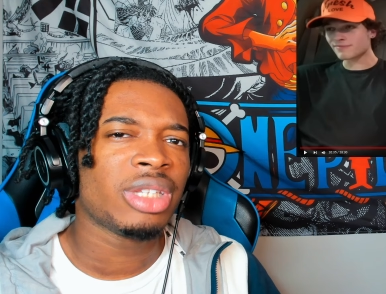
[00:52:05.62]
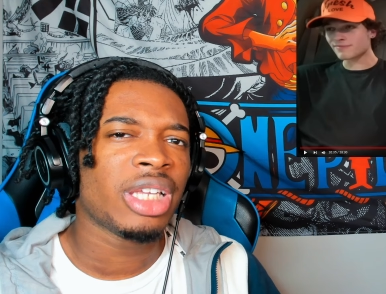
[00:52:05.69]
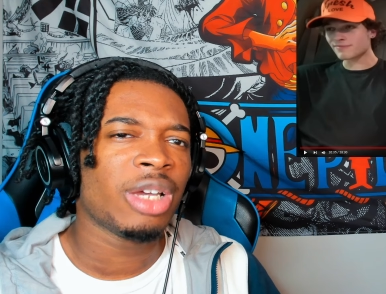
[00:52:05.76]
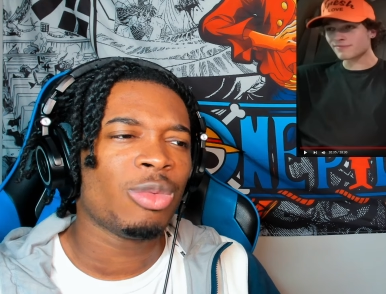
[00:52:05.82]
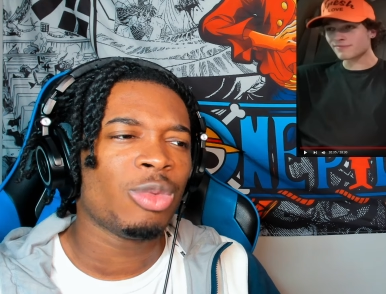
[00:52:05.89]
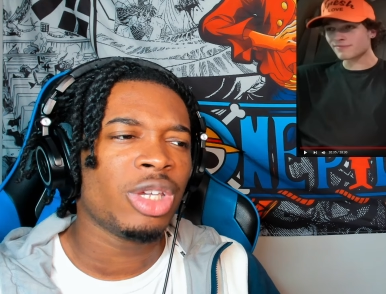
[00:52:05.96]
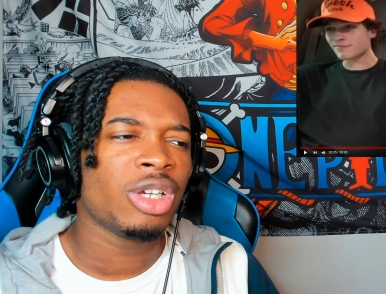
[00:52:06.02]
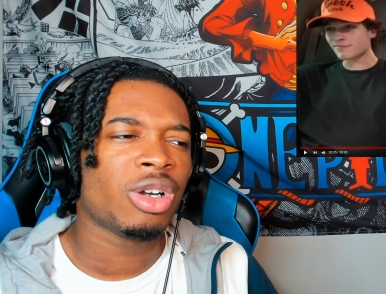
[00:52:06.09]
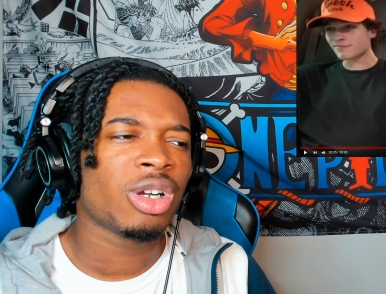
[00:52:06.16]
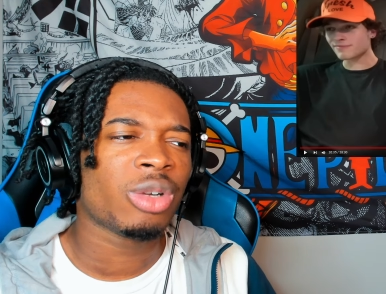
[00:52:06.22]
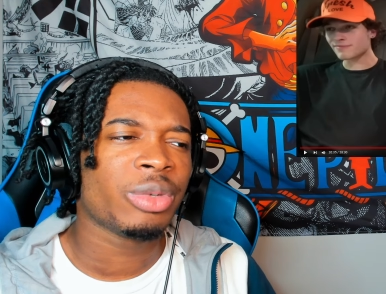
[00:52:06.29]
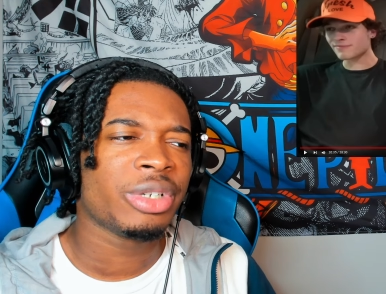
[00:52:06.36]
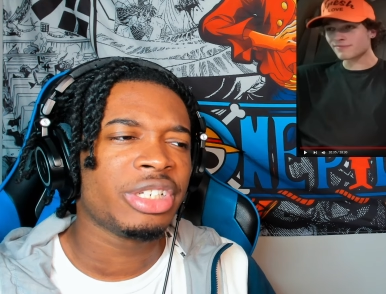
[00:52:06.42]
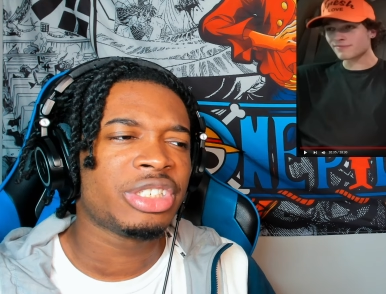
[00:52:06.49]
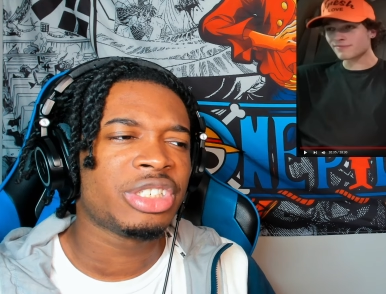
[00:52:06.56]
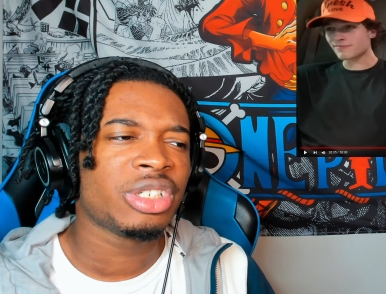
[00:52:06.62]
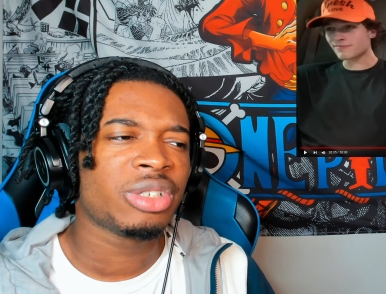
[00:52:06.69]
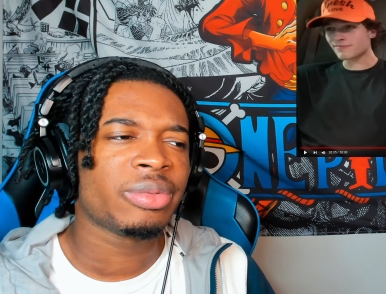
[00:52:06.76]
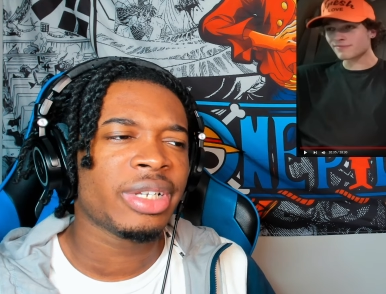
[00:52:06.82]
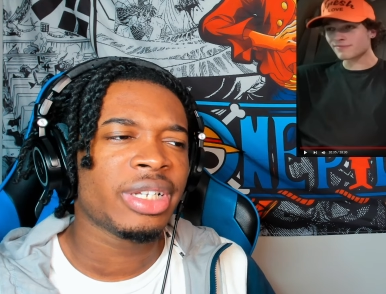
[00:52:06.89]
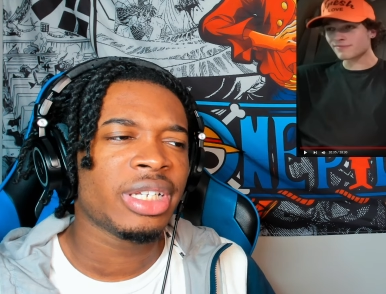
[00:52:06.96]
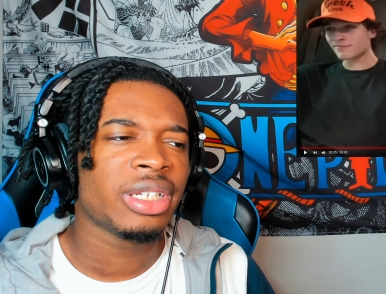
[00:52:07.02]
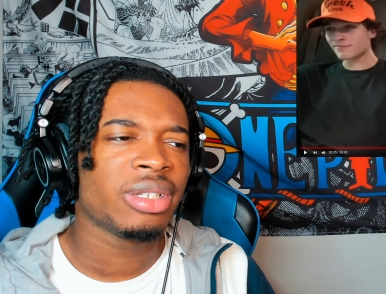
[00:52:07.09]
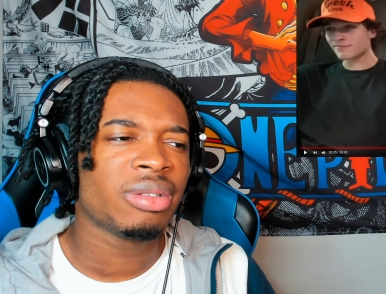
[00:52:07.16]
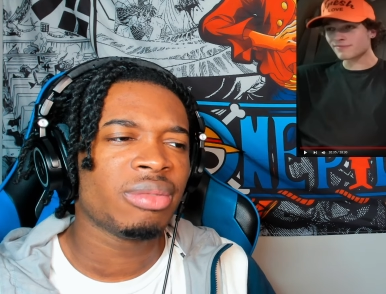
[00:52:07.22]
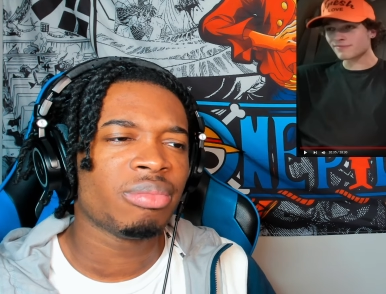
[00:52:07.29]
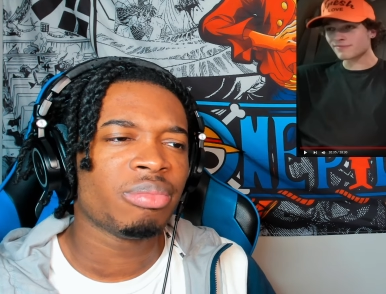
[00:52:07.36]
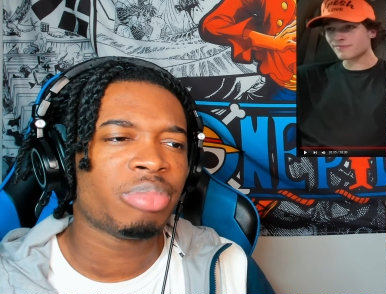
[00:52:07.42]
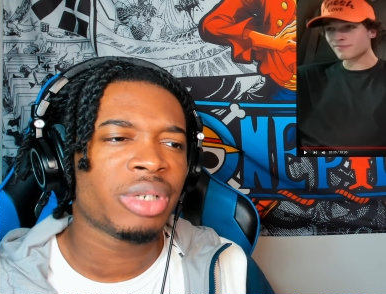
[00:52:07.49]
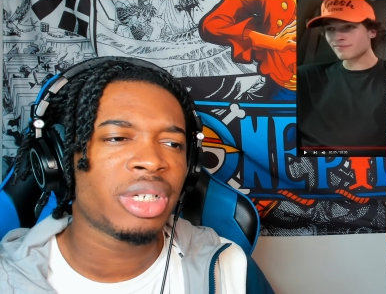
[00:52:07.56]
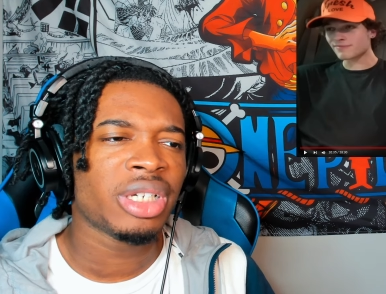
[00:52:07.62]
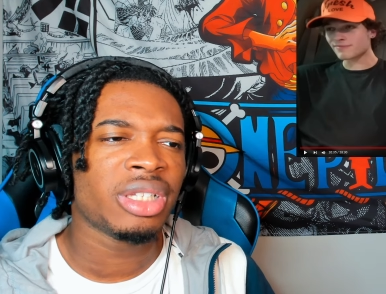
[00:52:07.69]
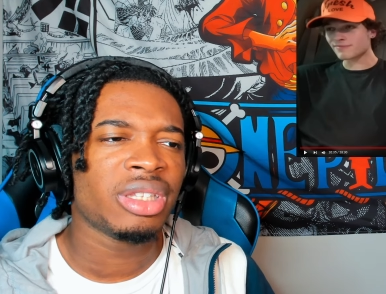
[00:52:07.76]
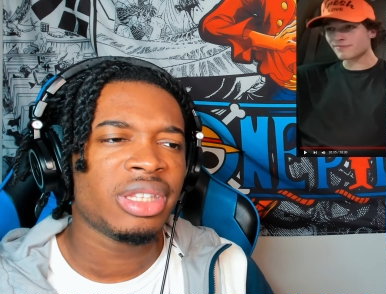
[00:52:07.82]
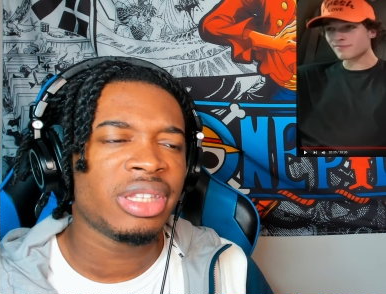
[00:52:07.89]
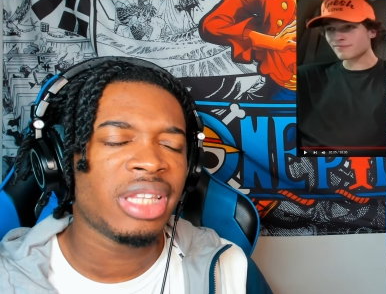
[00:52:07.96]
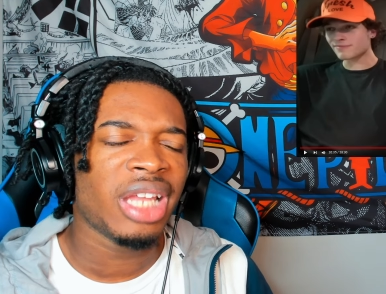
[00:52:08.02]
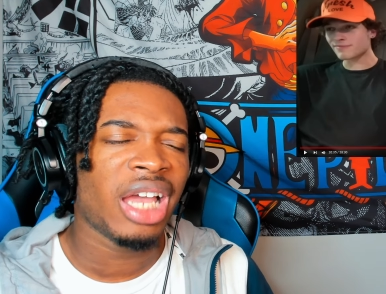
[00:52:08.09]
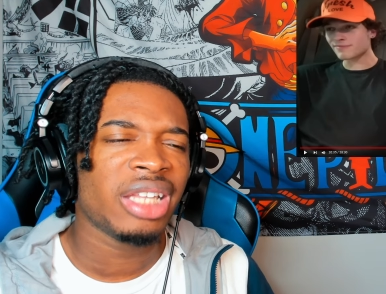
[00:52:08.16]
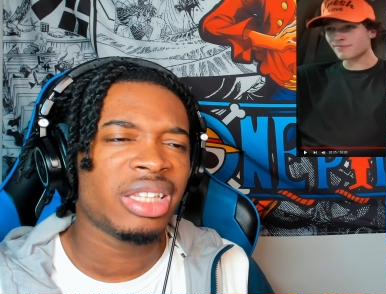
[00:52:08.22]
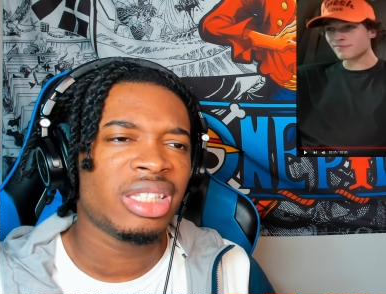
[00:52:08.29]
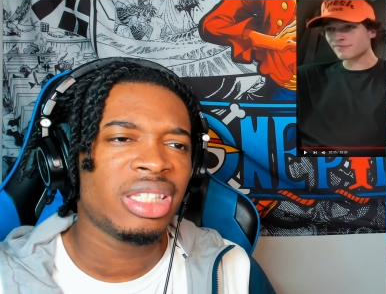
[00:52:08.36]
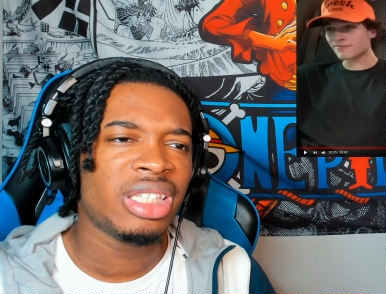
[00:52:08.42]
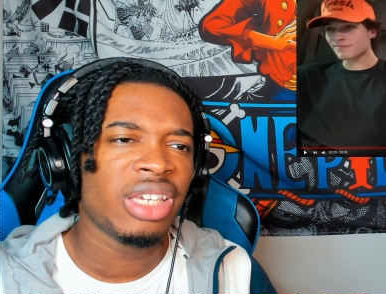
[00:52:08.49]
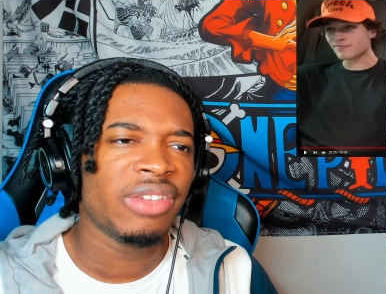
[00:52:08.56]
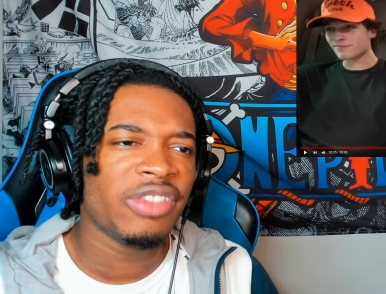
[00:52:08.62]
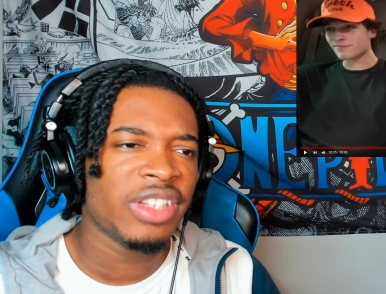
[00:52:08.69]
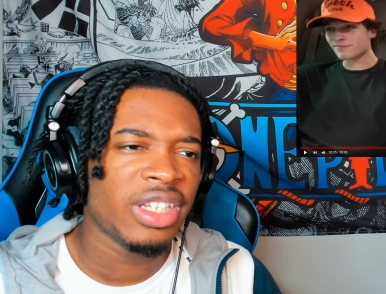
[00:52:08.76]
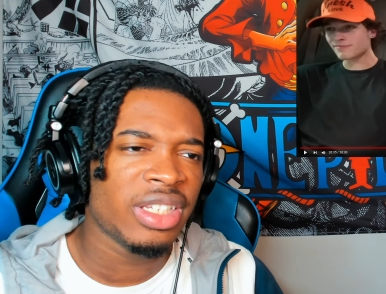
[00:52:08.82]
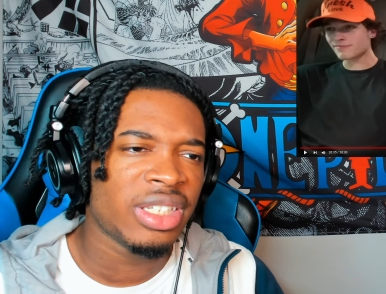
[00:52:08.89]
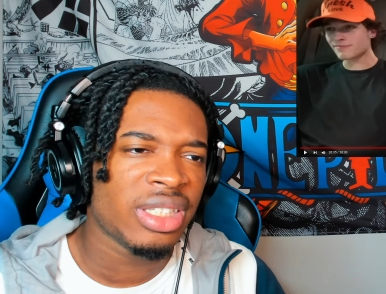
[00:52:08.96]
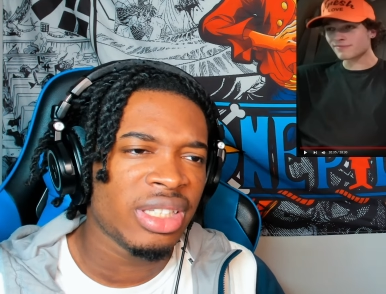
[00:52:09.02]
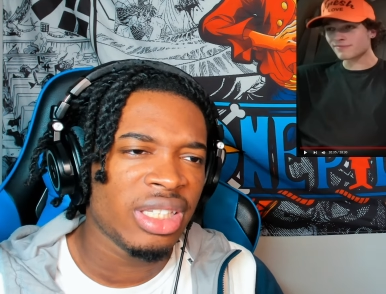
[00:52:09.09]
Speaker 1: that we already generated, but not giving it